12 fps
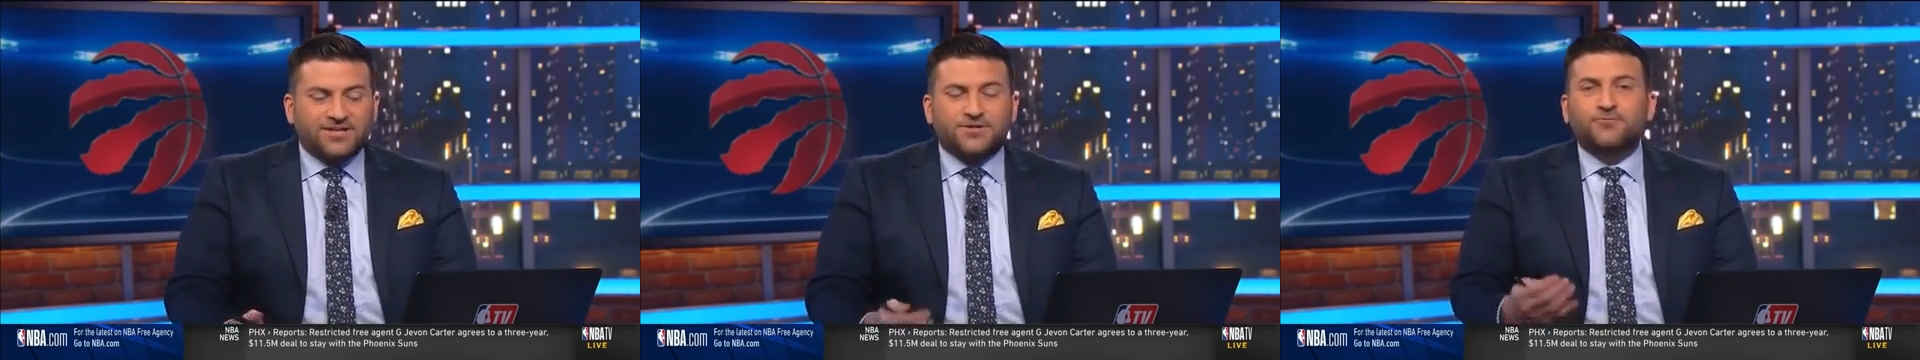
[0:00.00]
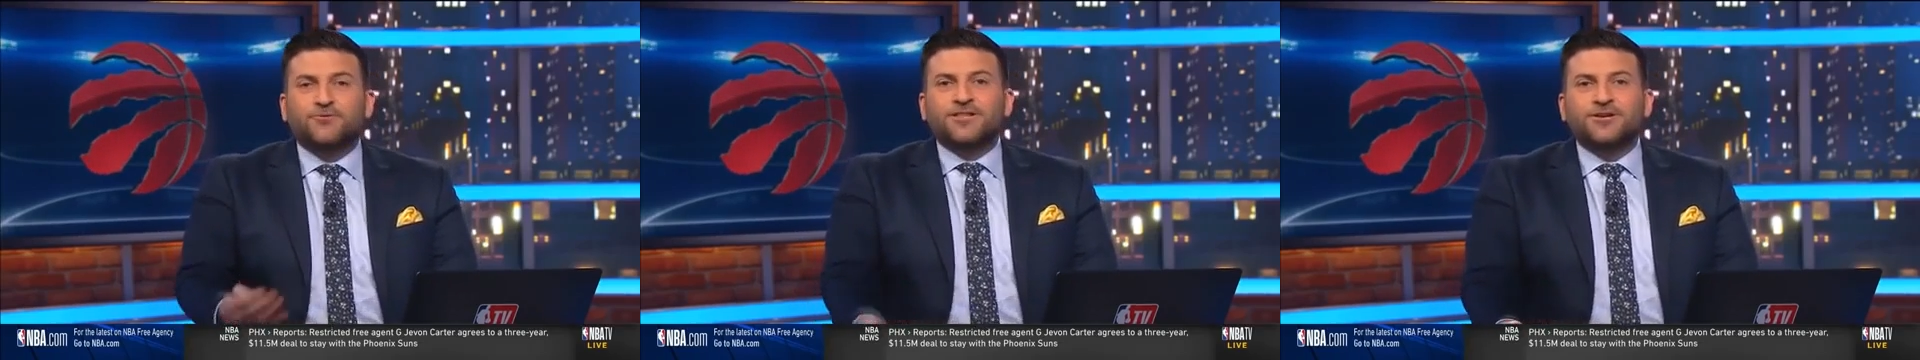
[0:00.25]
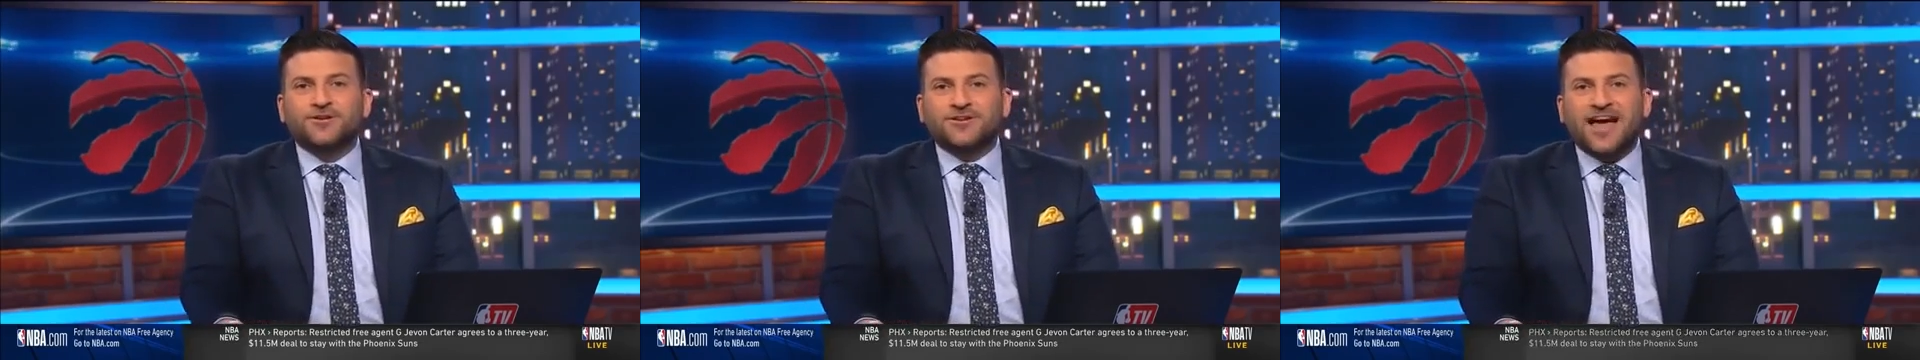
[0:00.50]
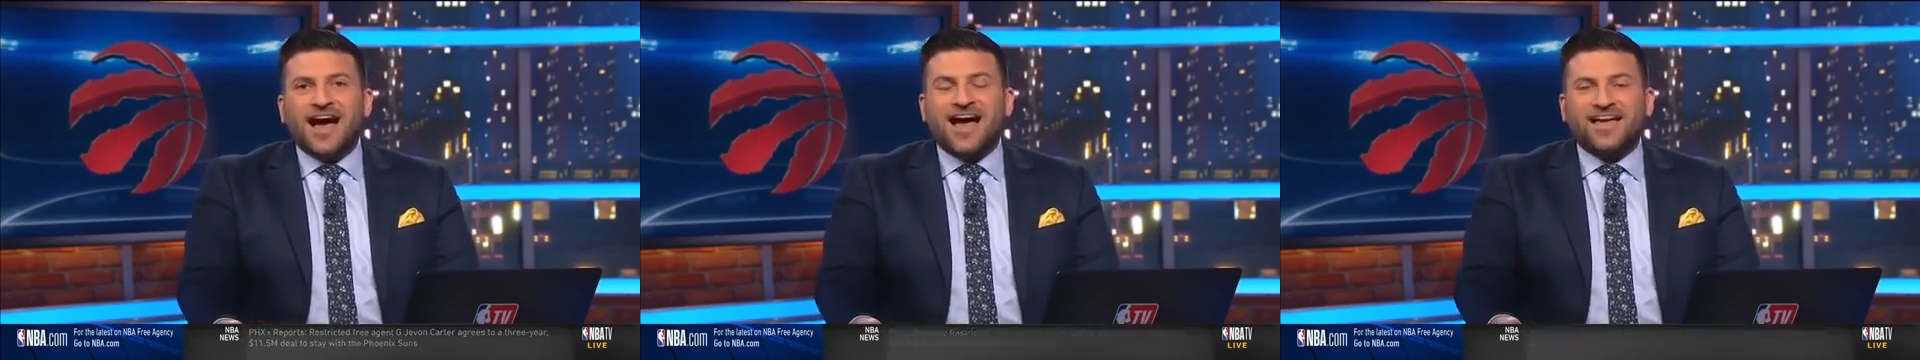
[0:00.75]
Two really
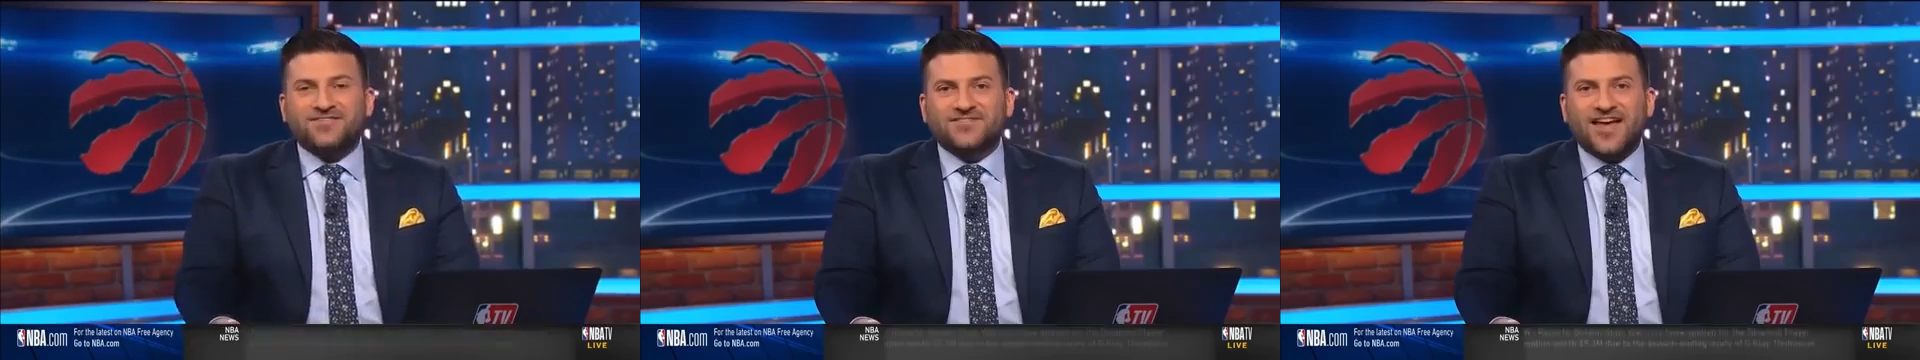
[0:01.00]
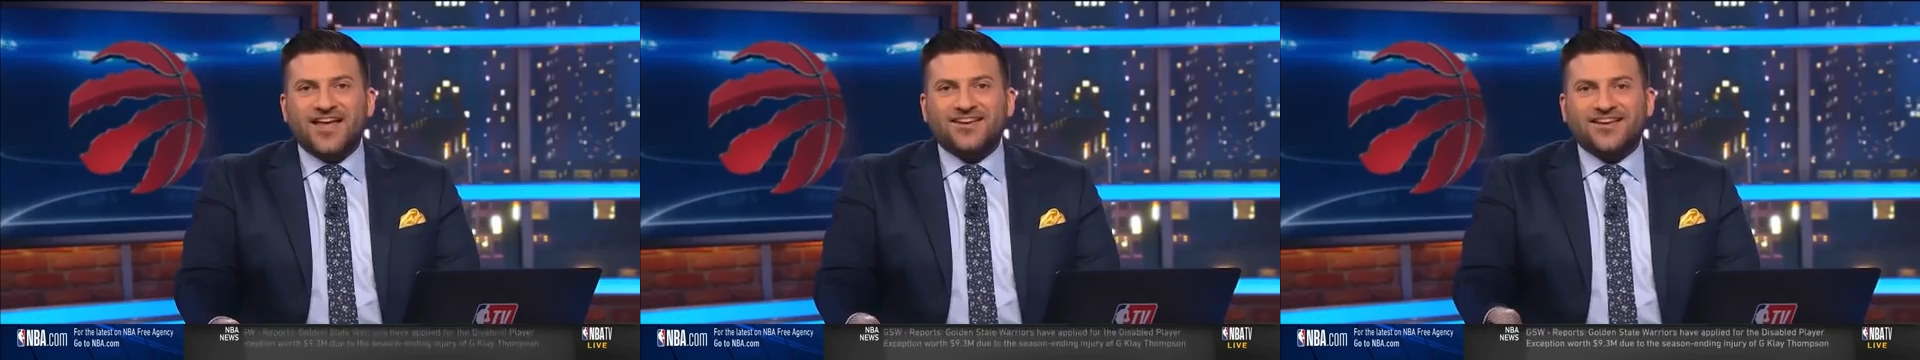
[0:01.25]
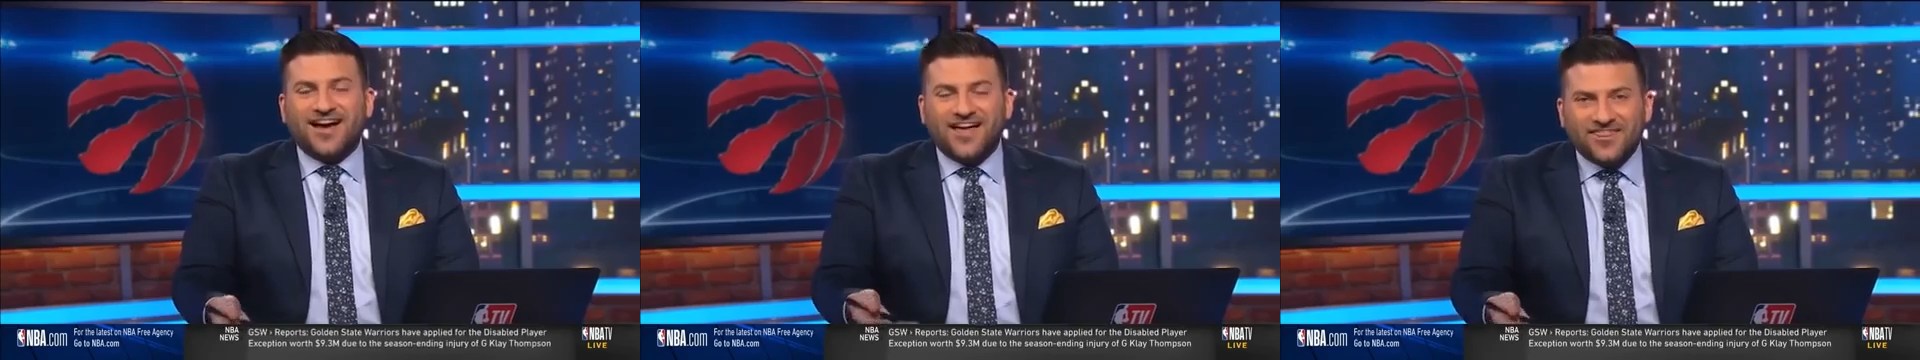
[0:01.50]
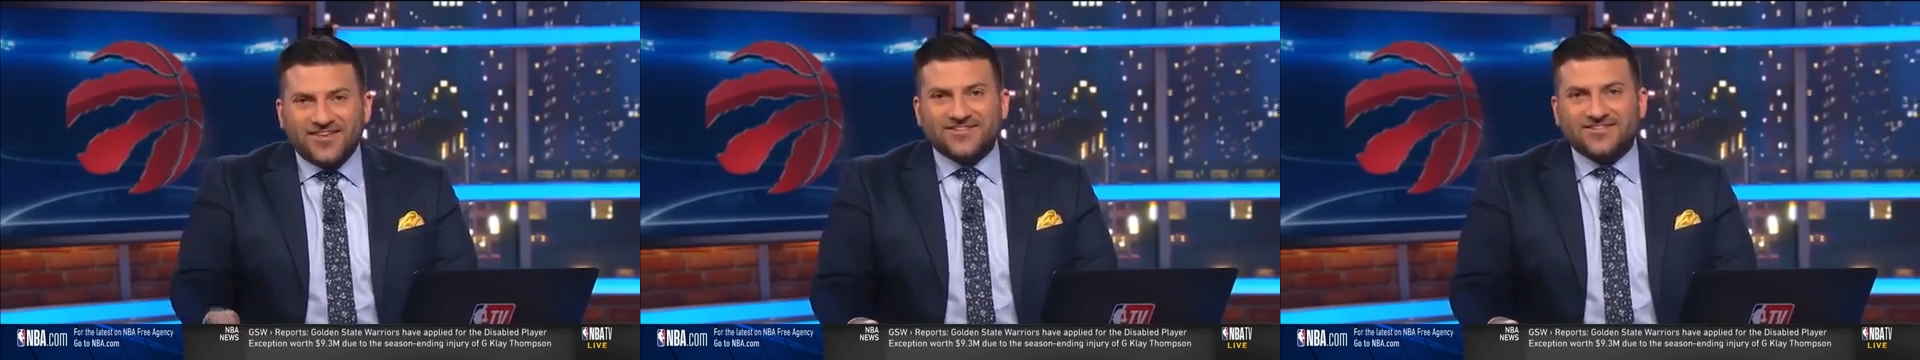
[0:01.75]
good guys. And
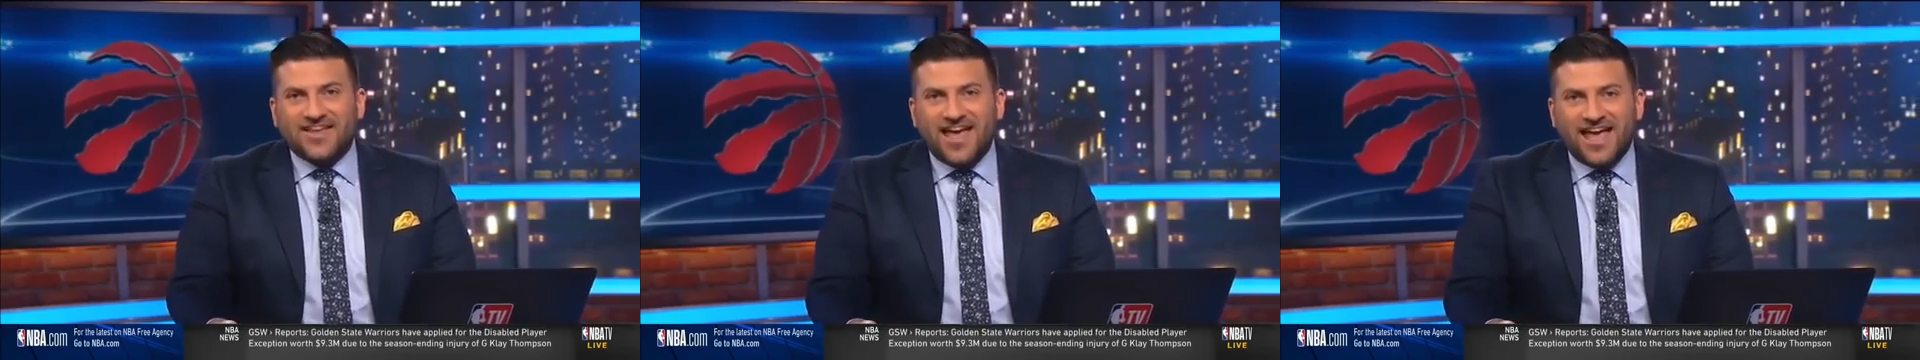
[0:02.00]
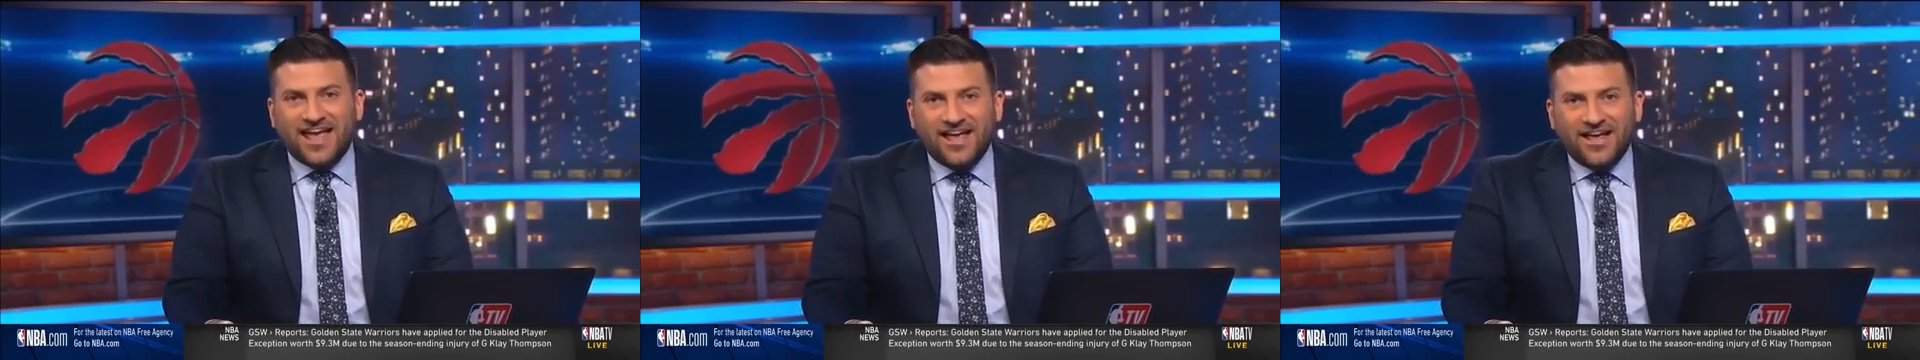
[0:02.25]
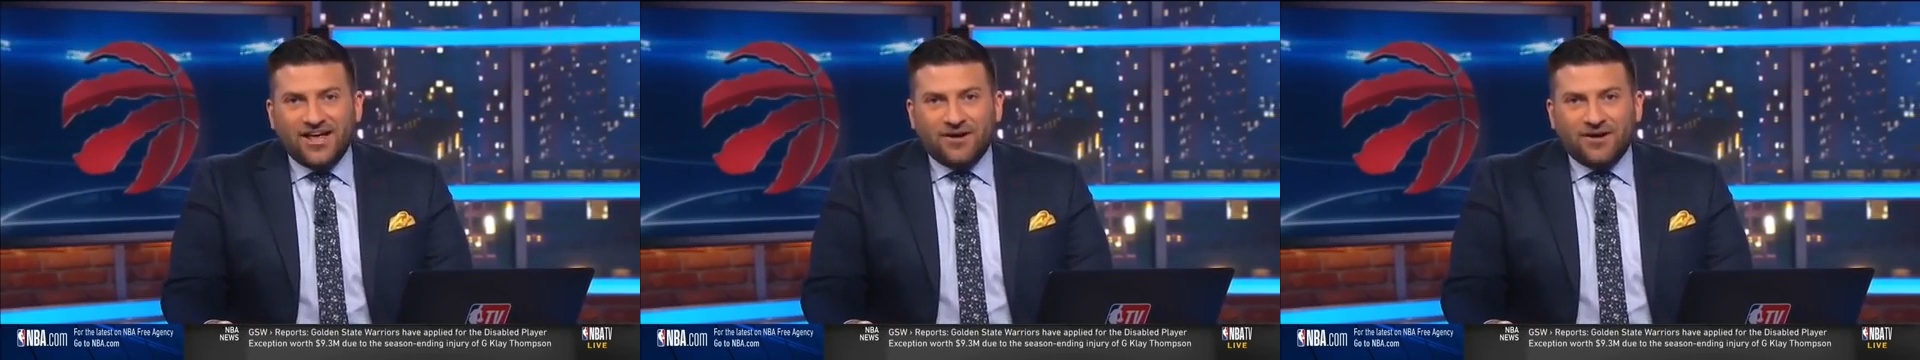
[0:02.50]
on this day,